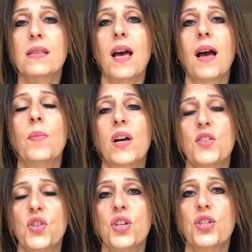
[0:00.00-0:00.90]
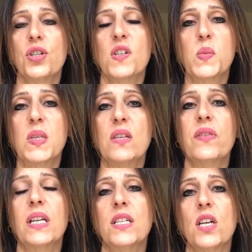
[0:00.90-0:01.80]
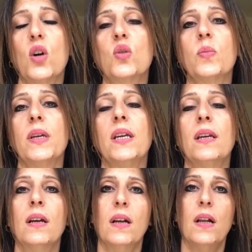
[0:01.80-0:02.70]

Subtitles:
that my surgeon has specifically told me